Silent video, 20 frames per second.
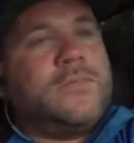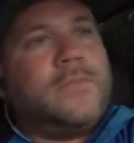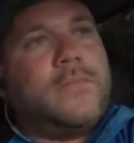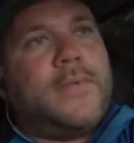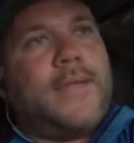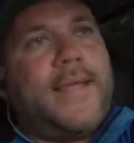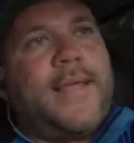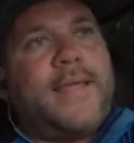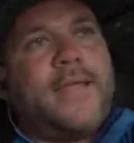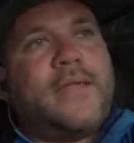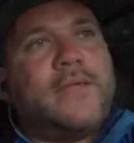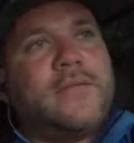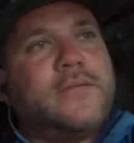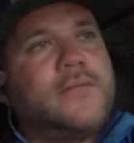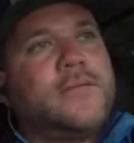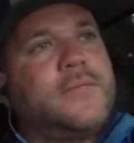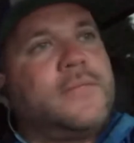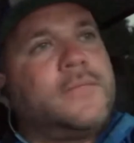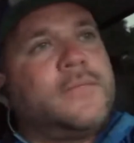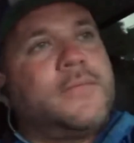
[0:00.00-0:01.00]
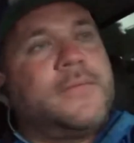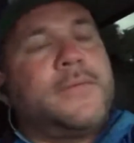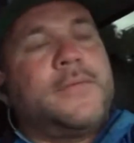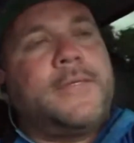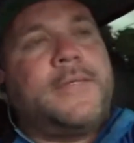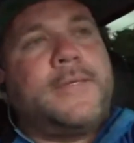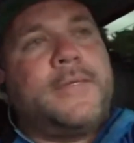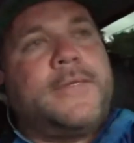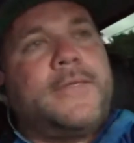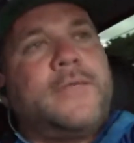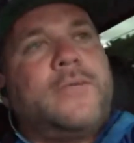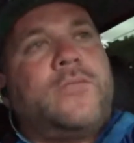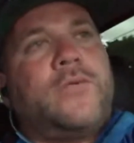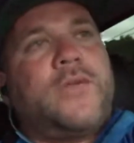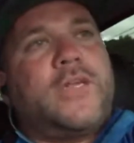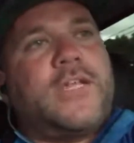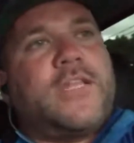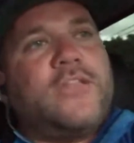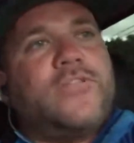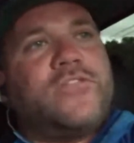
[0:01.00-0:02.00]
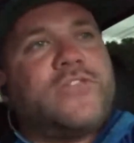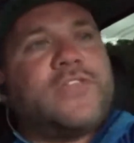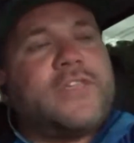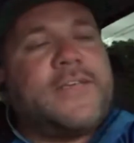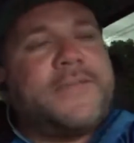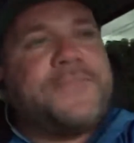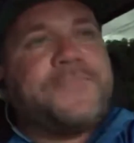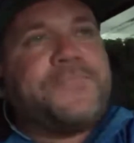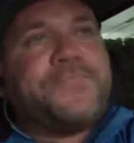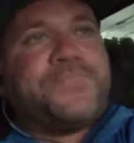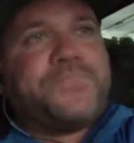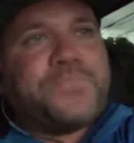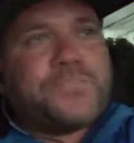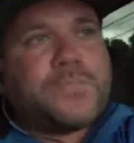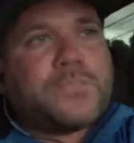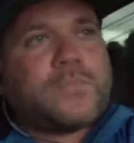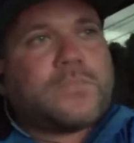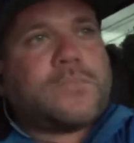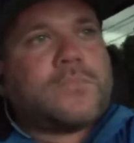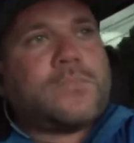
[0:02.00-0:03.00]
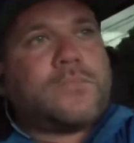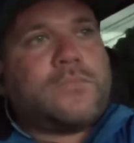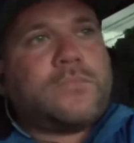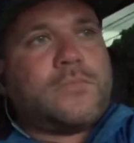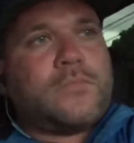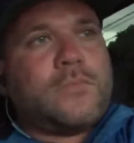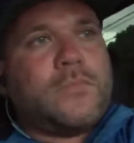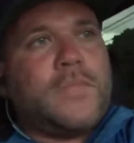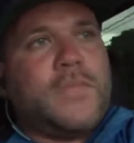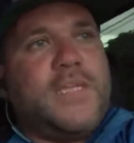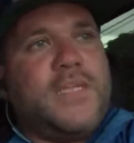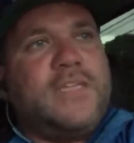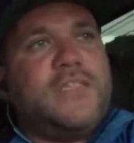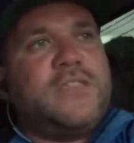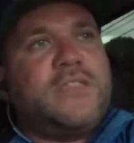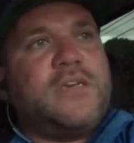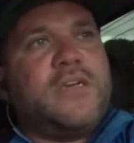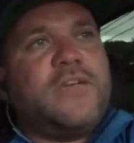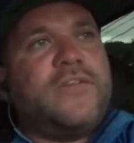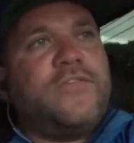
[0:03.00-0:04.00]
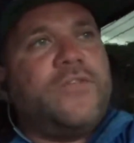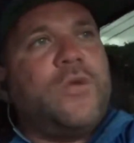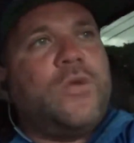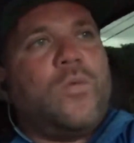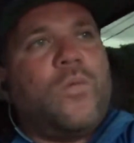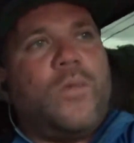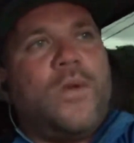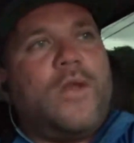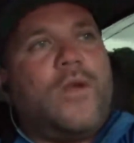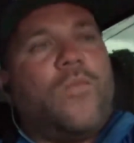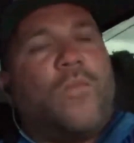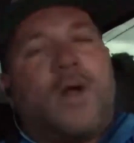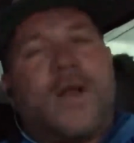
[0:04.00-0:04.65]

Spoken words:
and what can you say? It's tough. We don't want